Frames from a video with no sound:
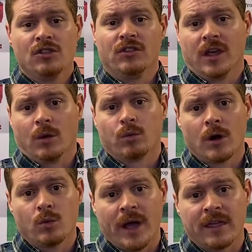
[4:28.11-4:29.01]
the
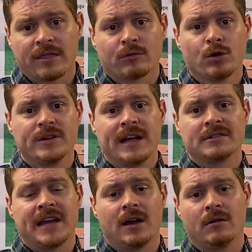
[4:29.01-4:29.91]
roadway through
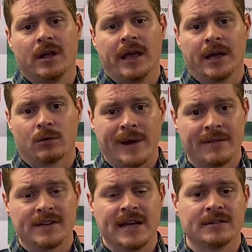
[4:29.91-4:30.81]
downtown and around
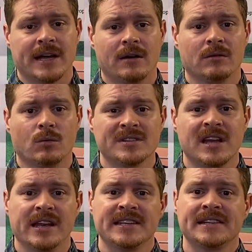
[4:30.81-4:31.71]
the downtown was
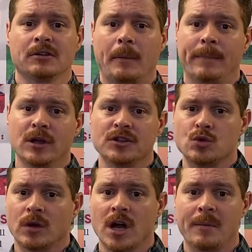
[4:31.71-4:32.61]
not necessarily built
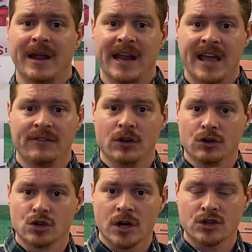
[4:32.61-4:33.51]
to accommodate heavier
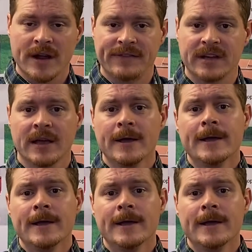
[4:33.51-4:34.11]
truck traffic.